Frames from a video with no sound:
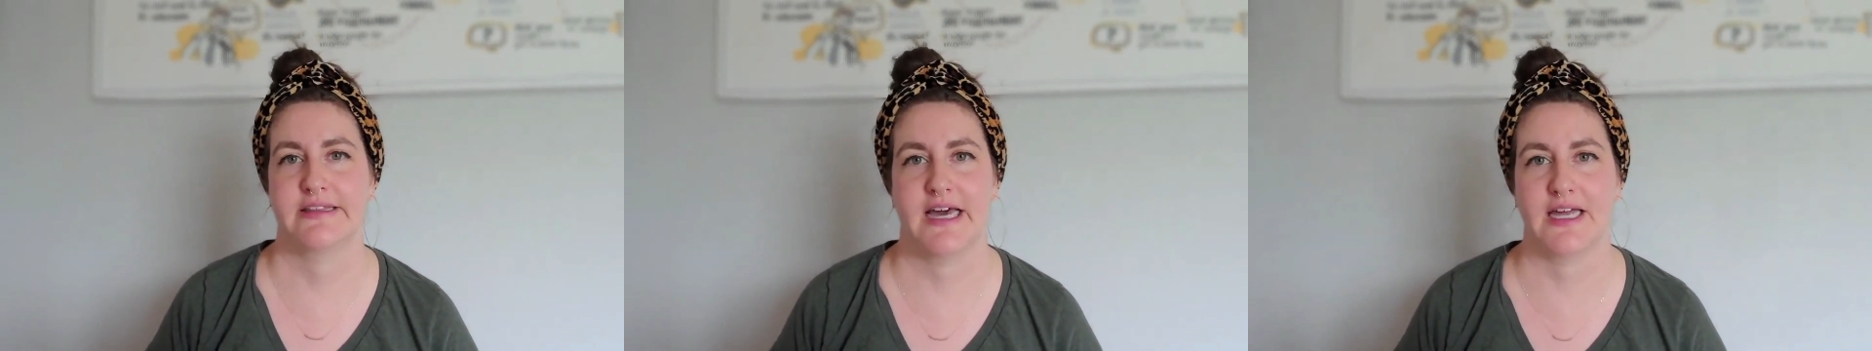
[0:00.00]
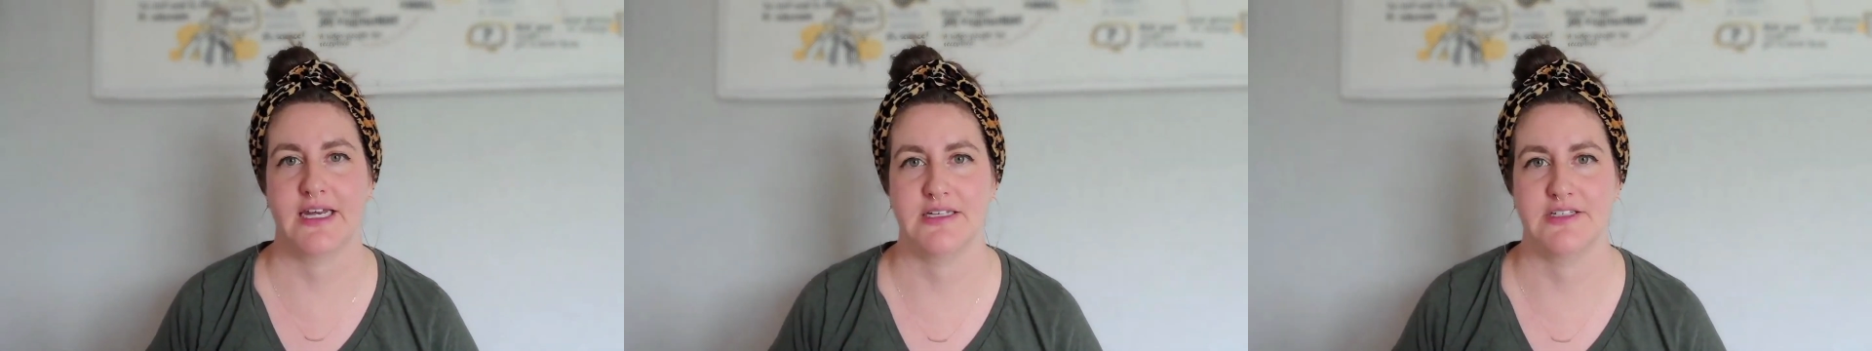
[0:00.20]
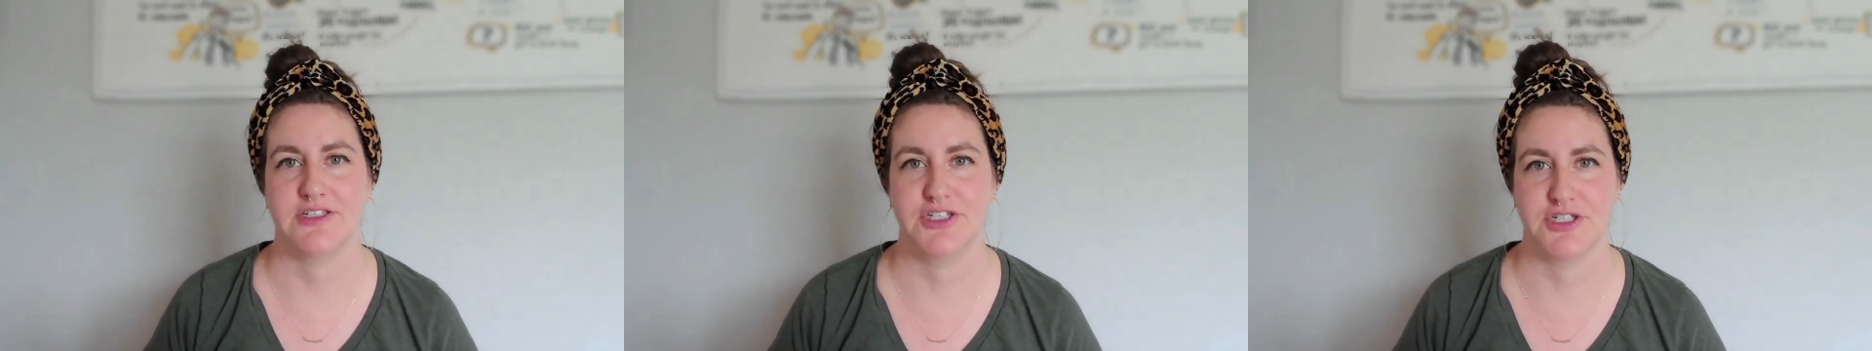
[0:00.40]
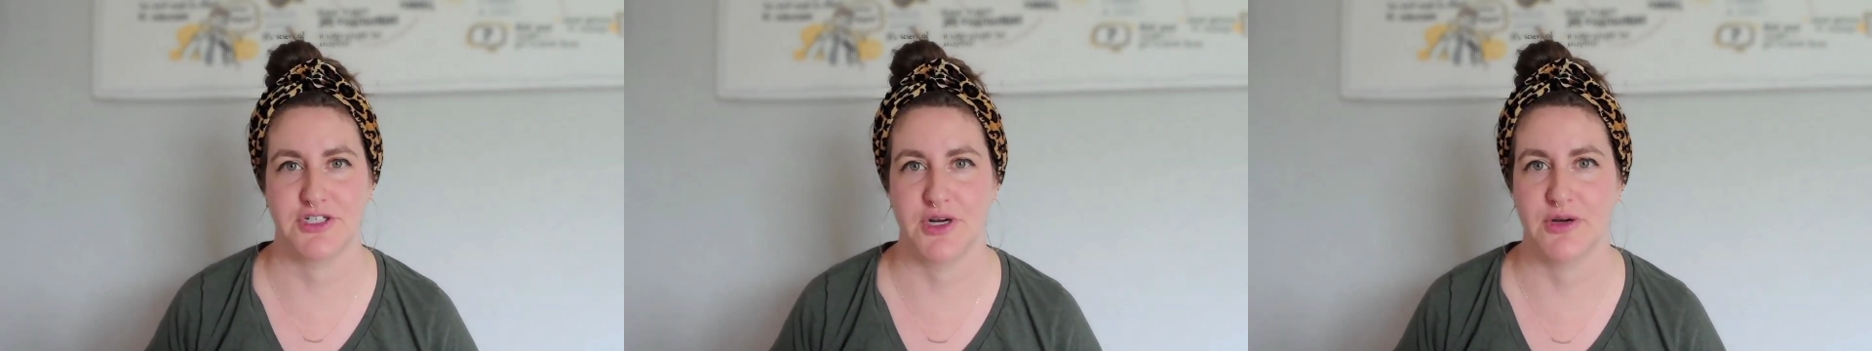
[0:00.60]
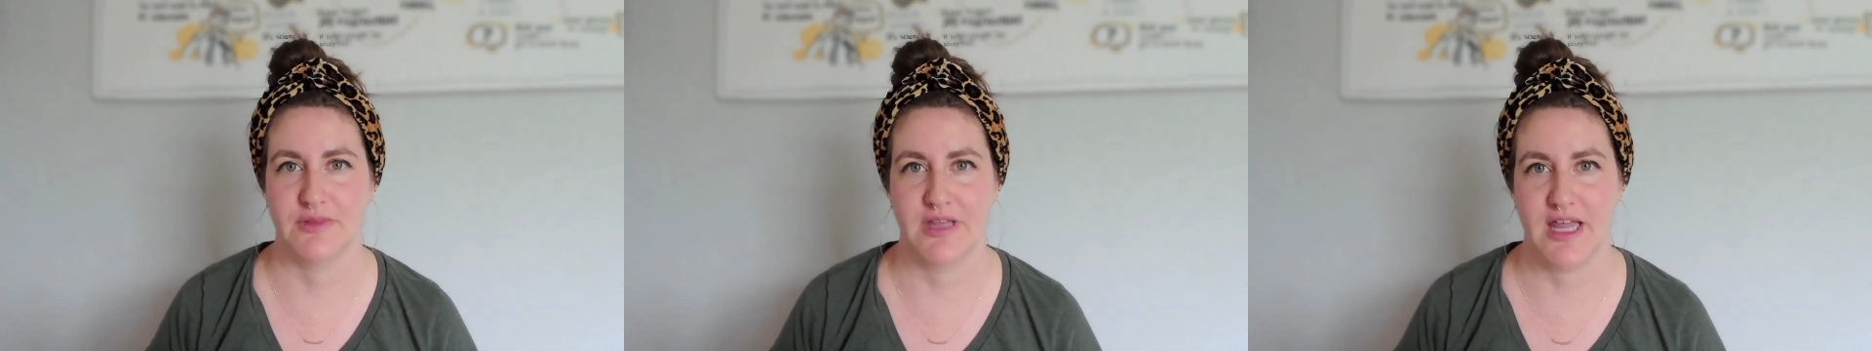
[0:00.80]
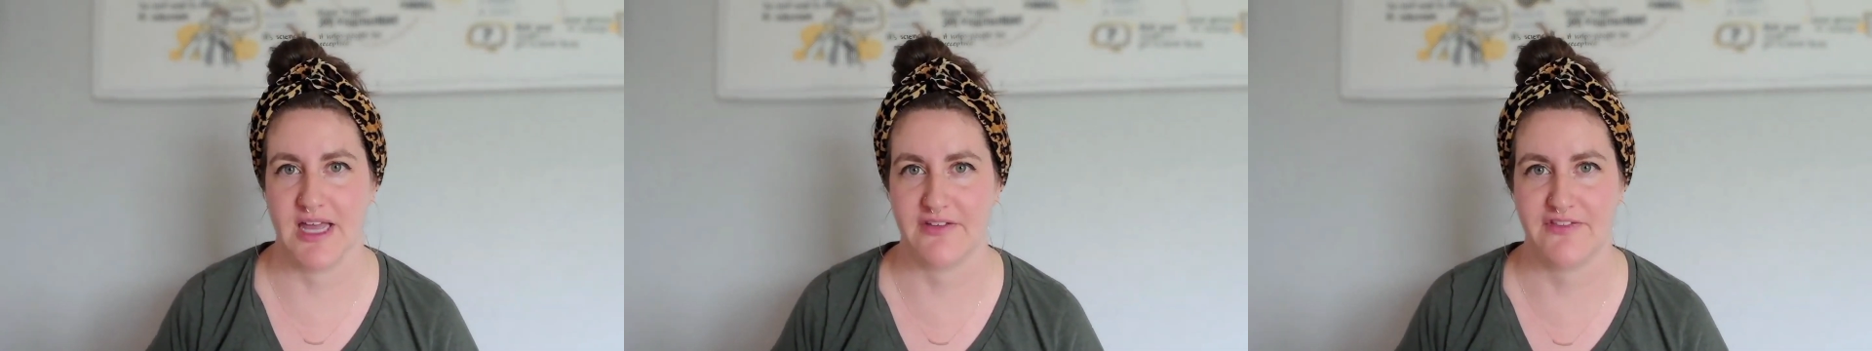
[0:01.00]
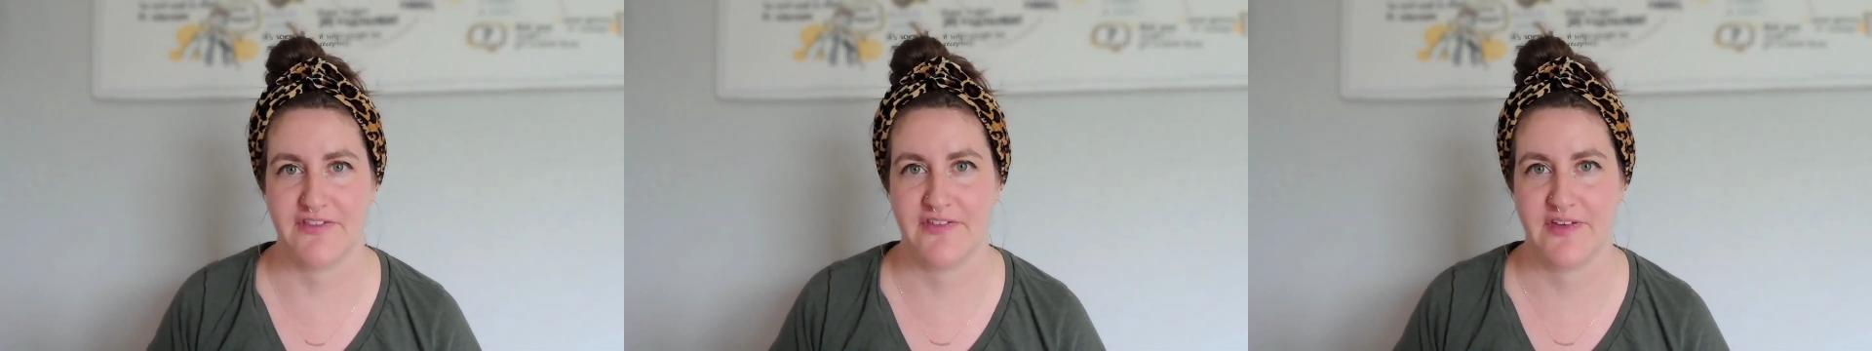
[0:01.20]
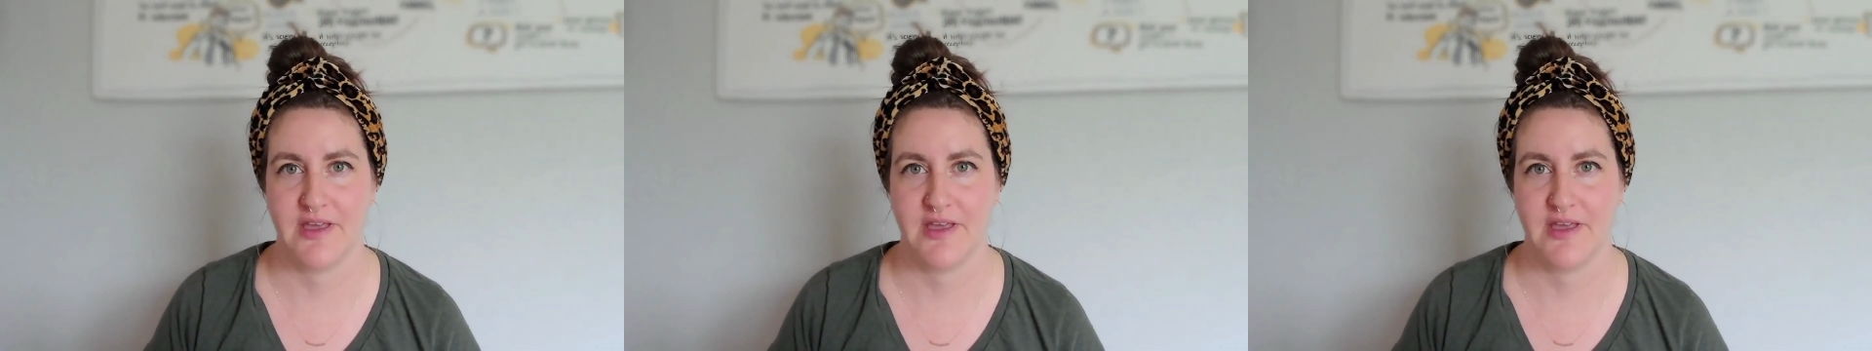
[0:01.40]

that into your own life.